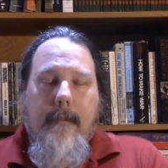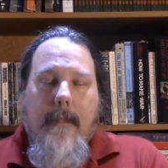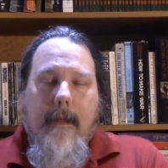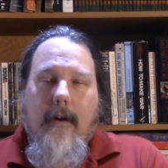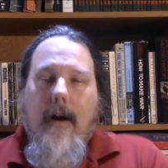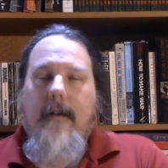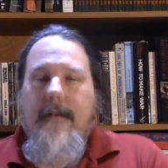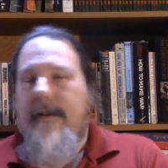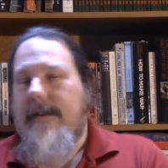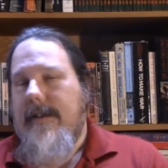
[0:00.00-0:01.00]

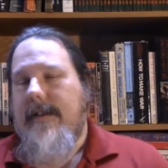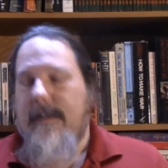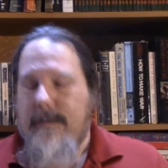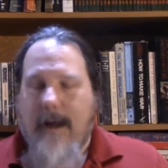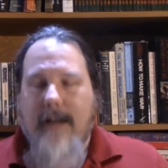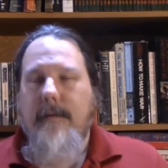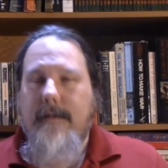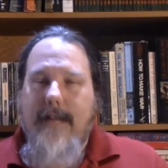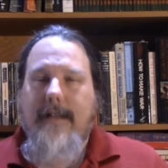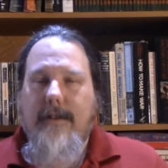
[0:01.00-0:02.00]
it's possible
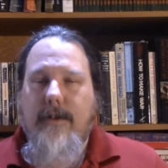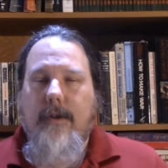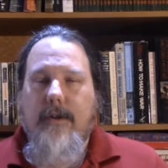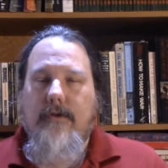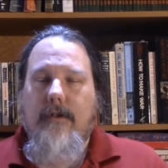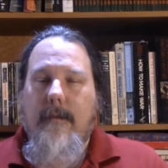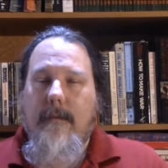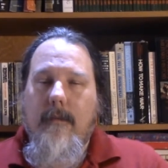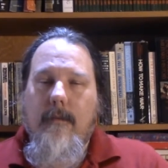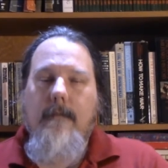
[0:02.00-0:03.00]
to take this to an extreme
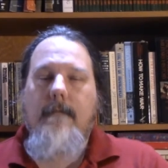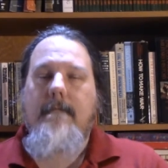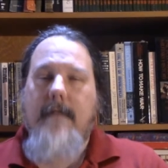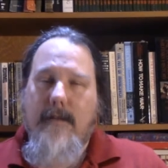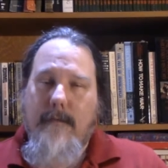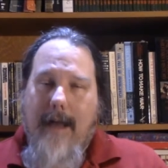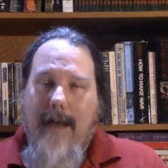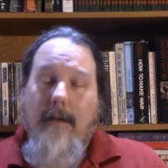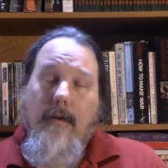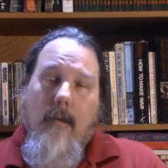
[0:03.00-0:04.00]
that's
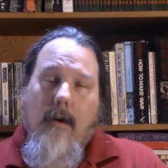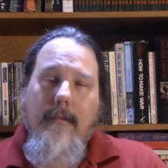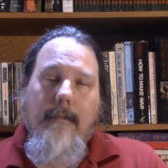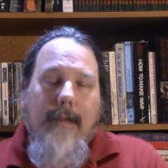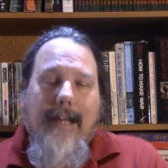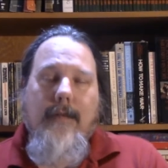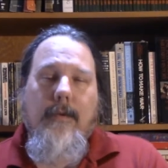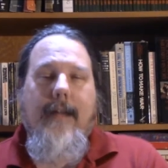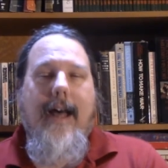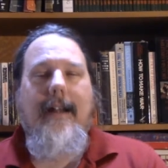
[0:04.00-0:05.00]
bad. And the one place
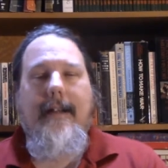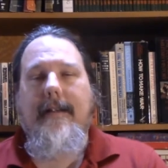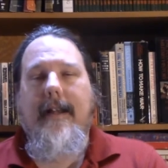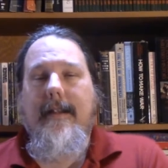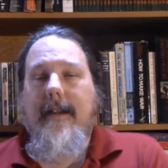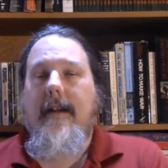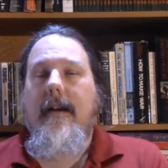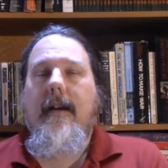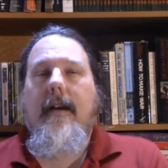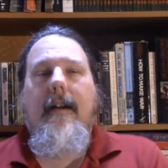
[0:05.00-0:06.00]
where that is, I think,
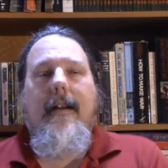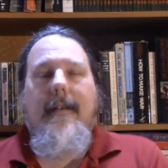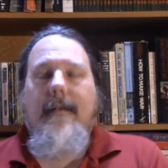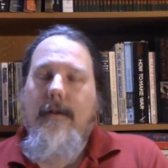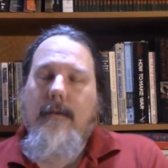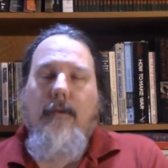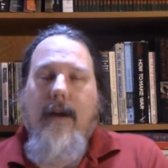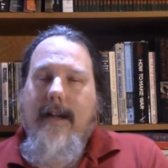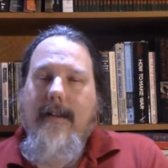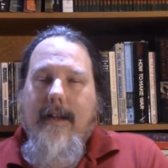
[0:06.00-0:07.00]
you're
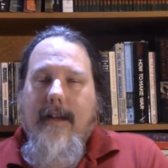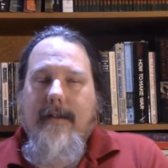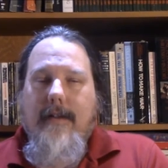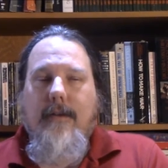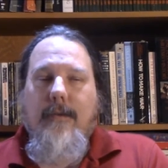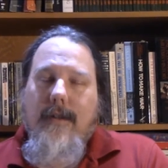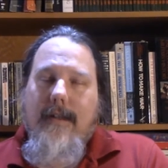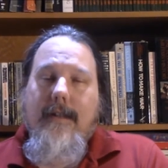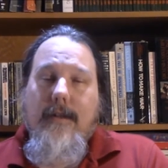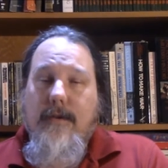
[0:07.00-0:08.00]
breaking things and you're really
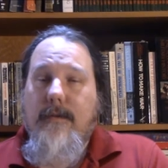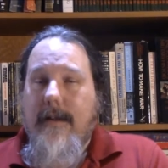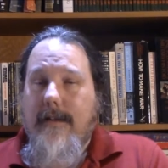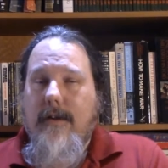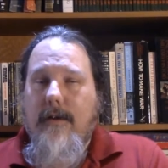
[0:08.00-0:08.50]
disrespecting your